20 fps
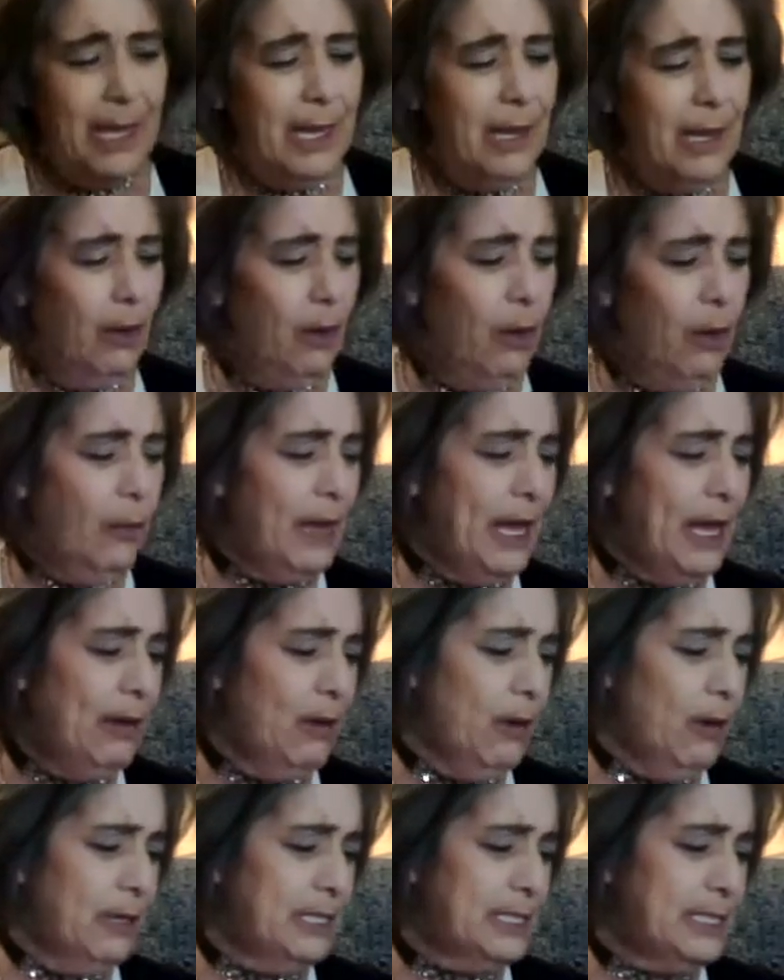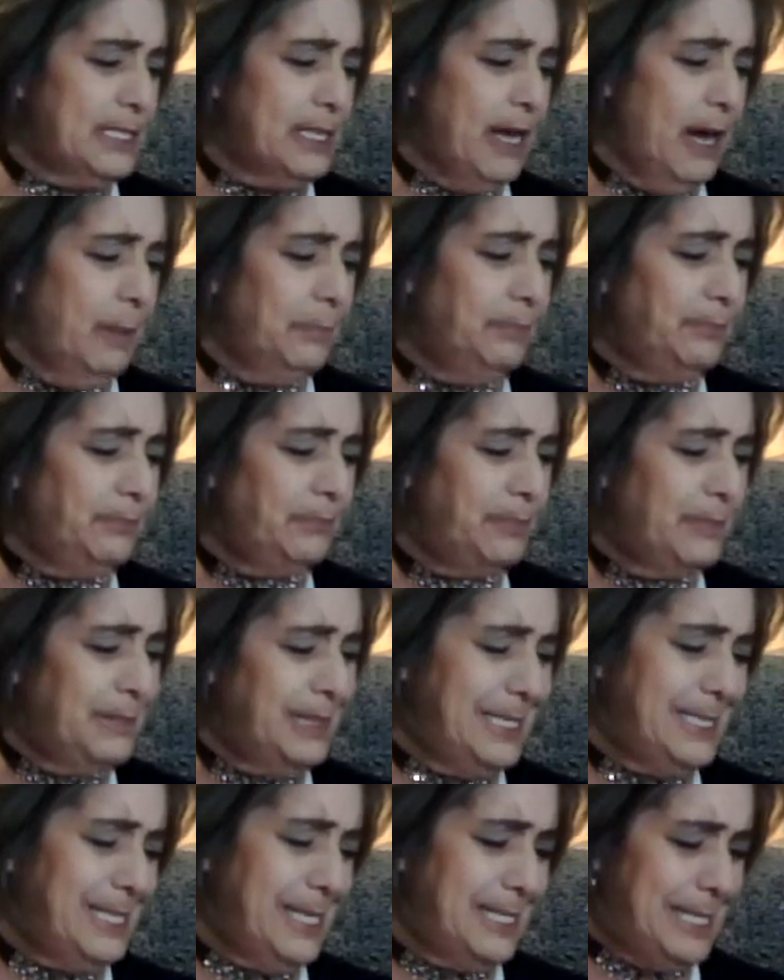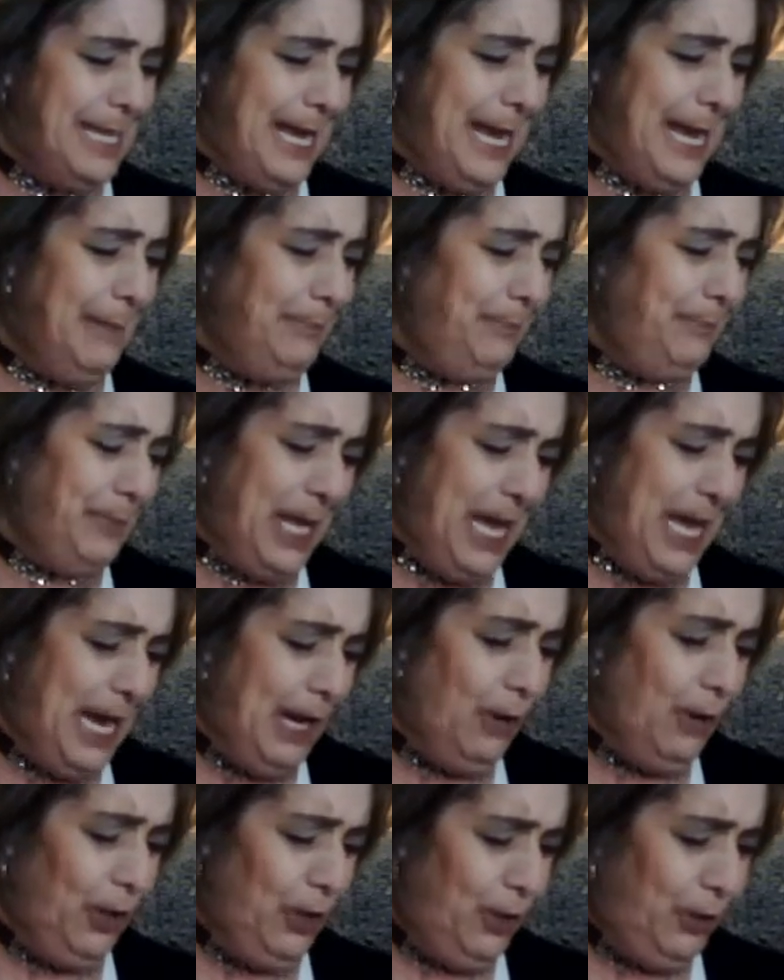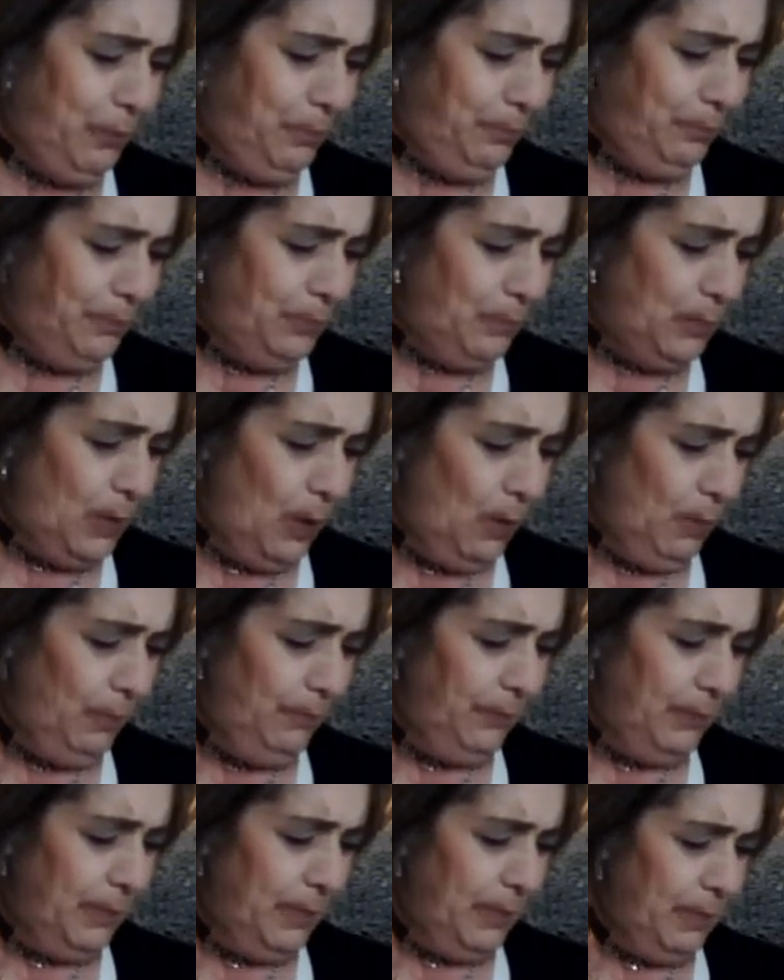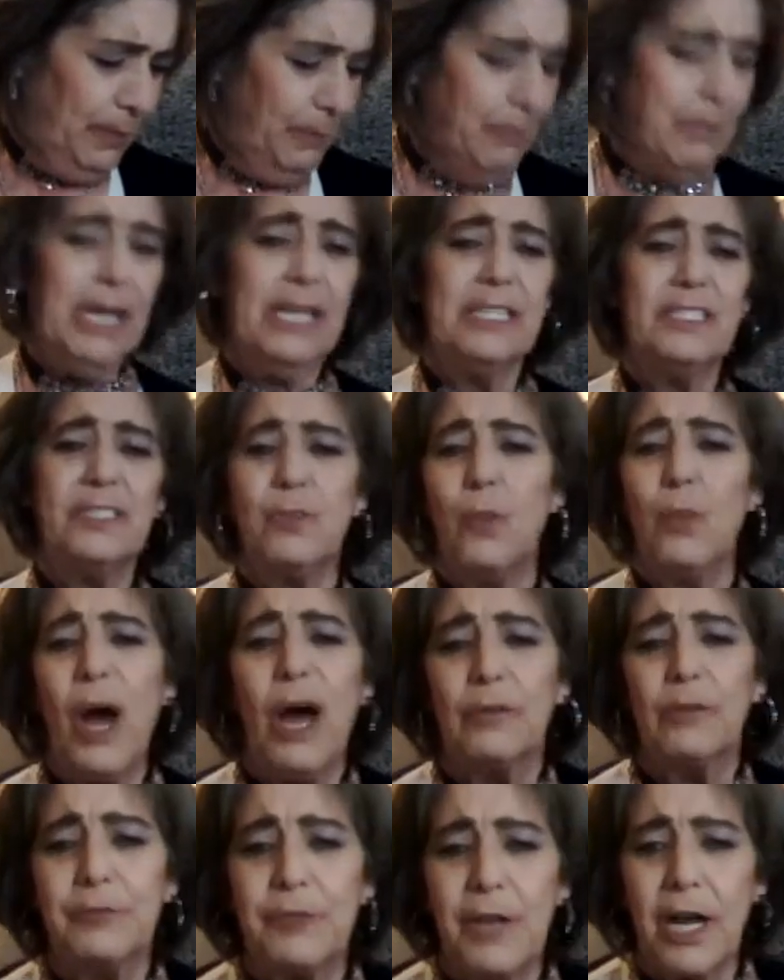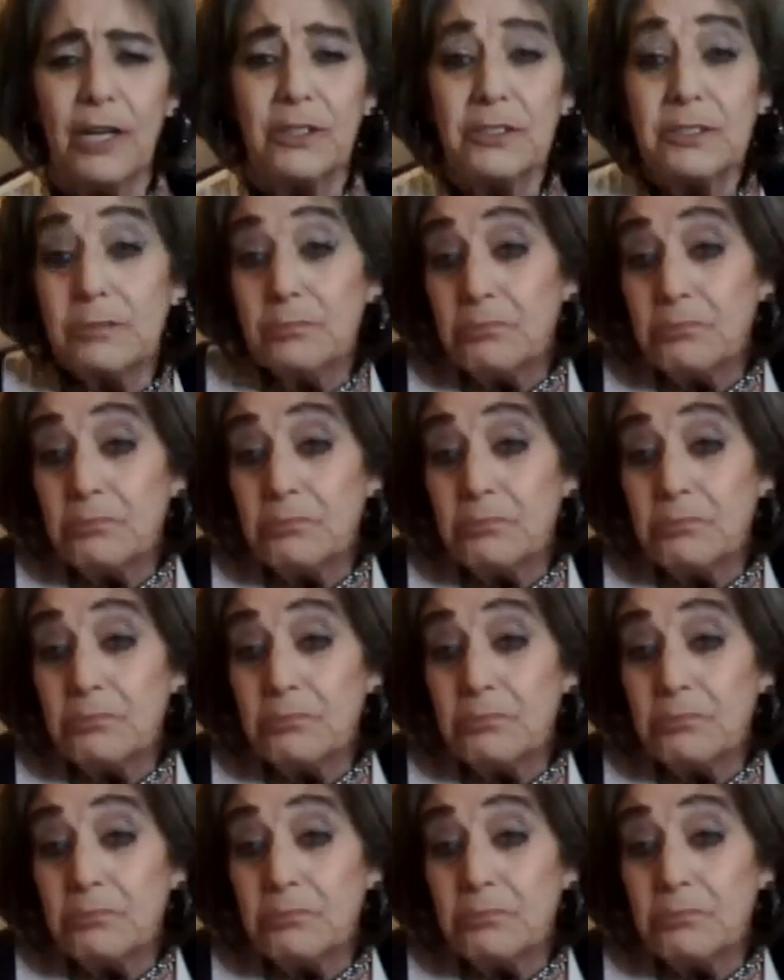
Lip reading: All they are is it says heirloom mixed wildflowers.